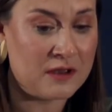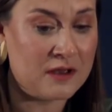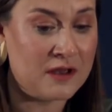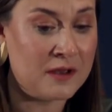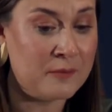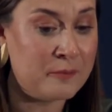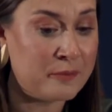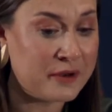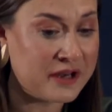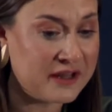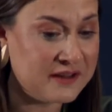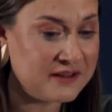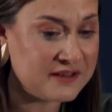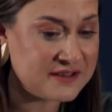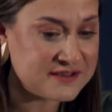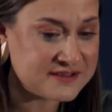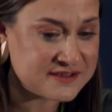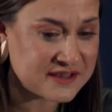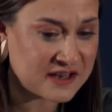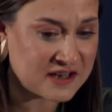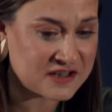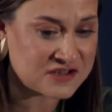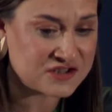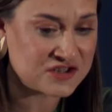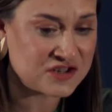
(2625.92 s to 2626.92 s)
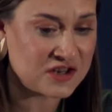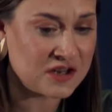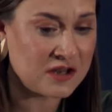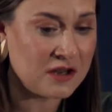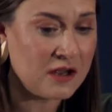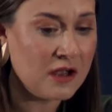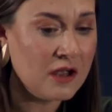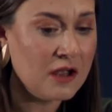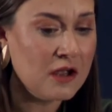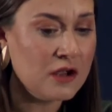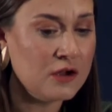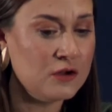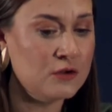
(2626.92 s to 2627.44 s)
And they
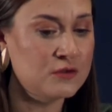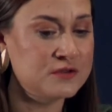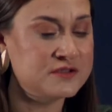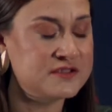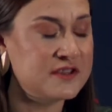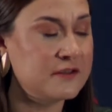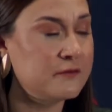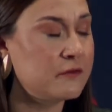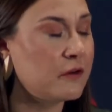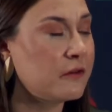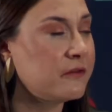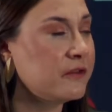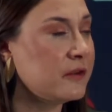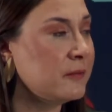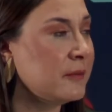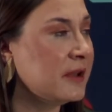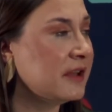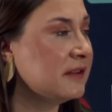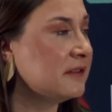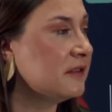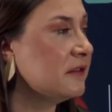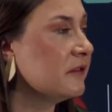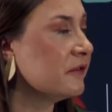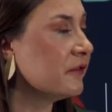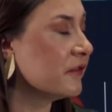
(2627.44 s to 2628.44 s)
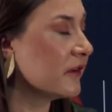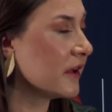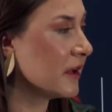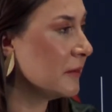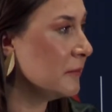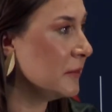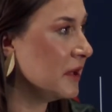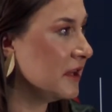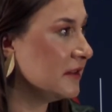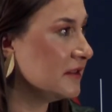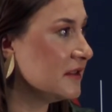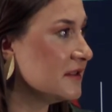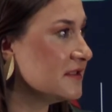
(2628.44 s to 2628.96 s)
deserve
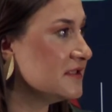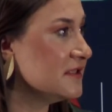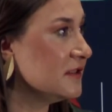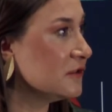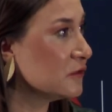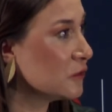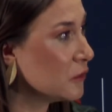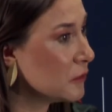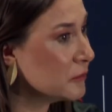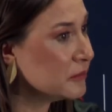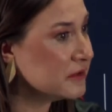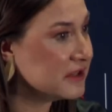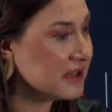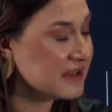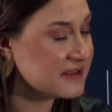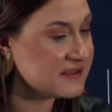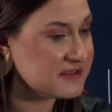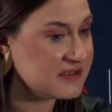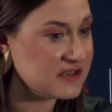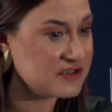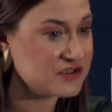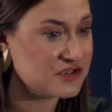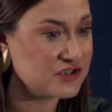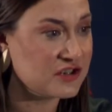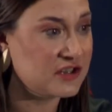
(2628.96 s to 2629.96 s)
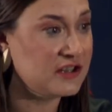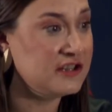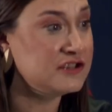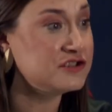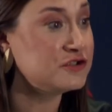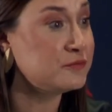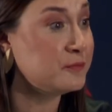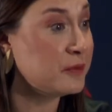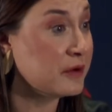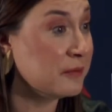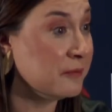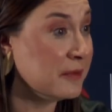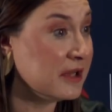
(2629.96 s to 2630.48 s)
for this to be
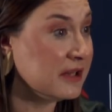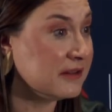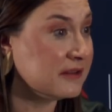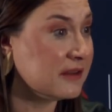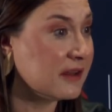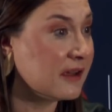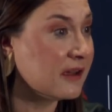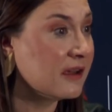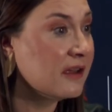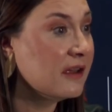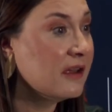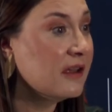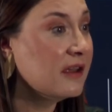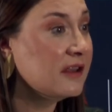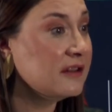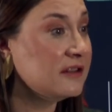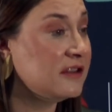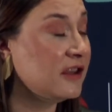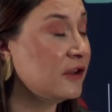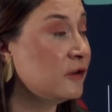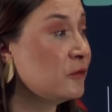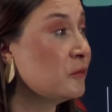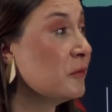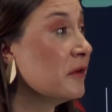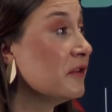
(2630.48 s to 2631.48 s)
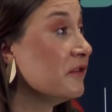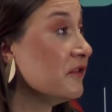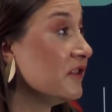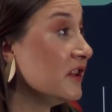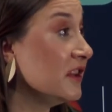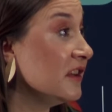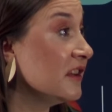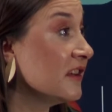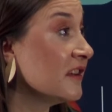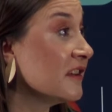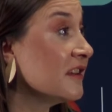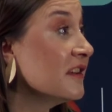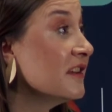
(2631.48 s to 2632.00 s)
a place for
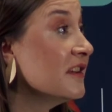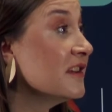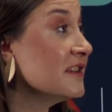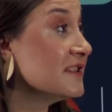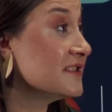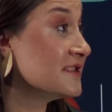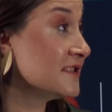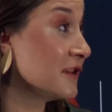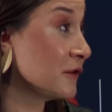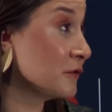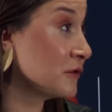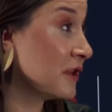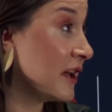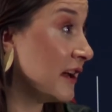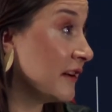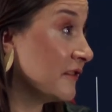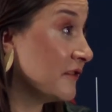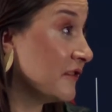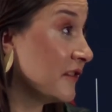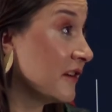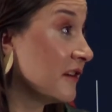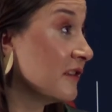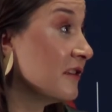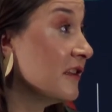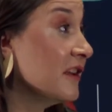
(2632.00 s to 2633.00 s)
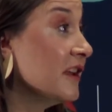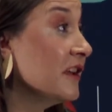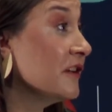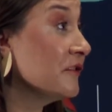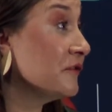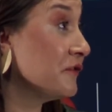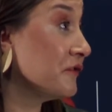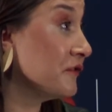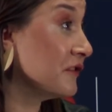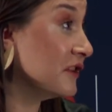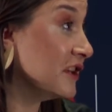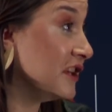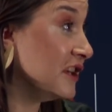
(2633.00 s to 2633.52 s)
learning and to develop
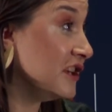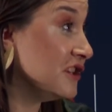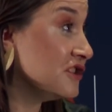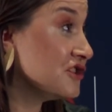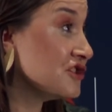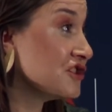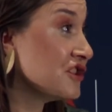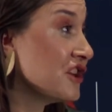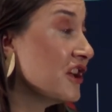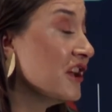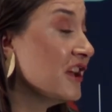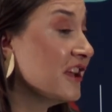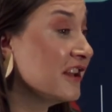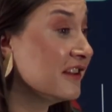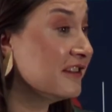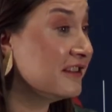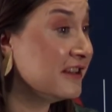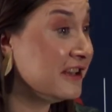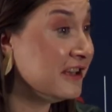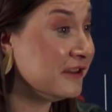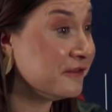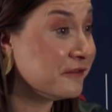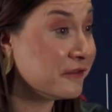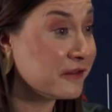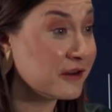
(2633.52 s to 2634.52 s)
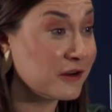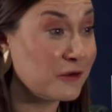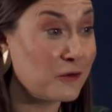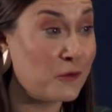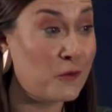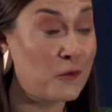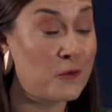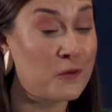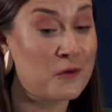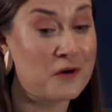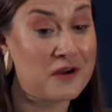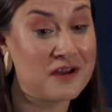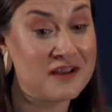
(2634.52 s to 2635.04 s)
tools that will enable them to
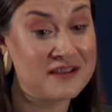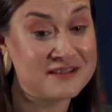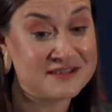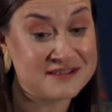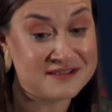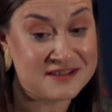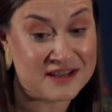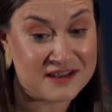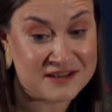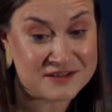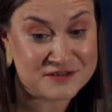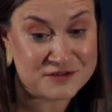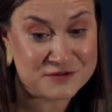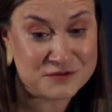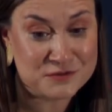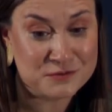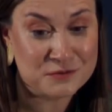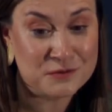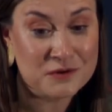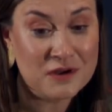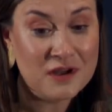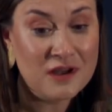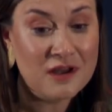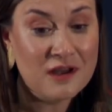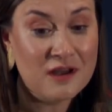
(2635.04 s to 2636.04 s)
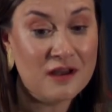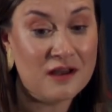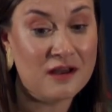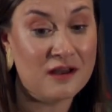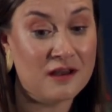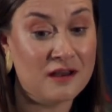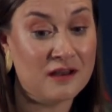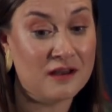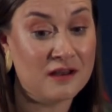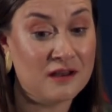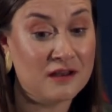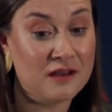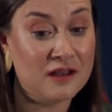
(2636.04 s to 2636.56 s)
have a happy,
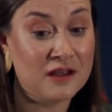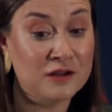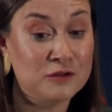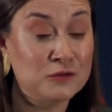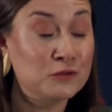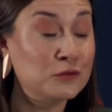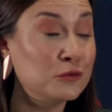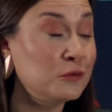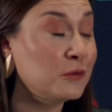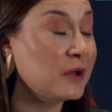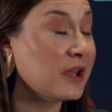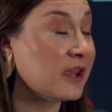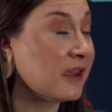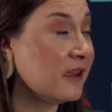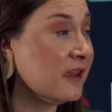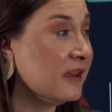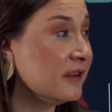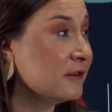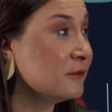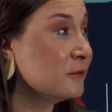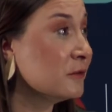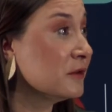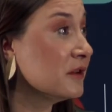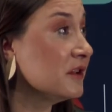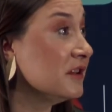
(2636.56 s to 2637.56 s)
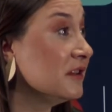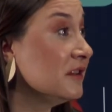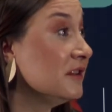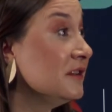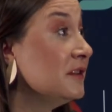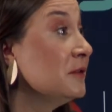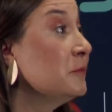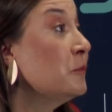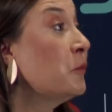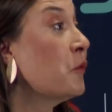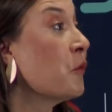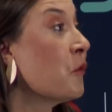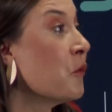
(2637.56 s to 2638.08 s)
free life with
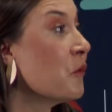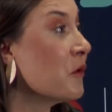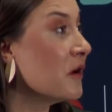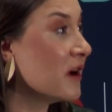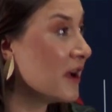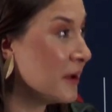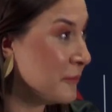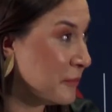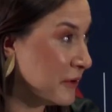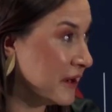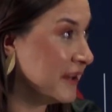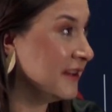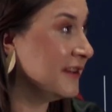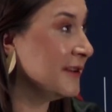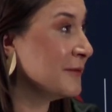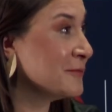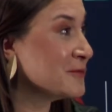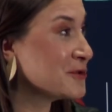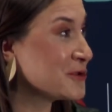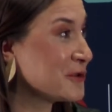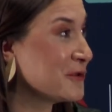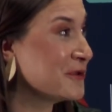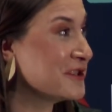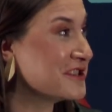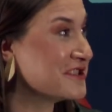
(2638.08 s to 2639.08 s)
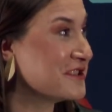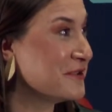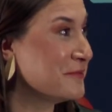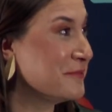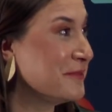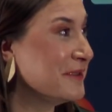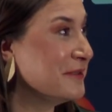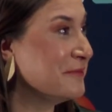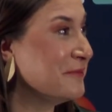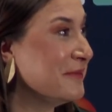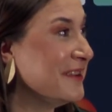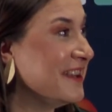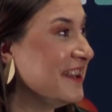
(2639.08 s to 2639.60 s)
access to everything
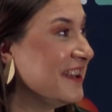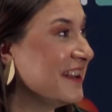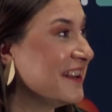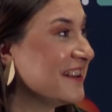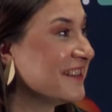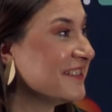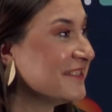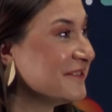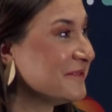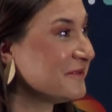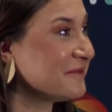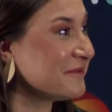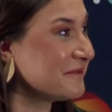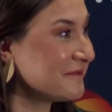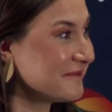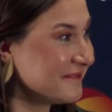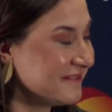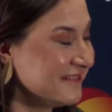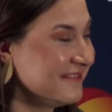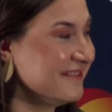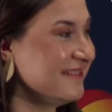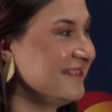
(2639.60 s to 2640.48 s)
that we have taken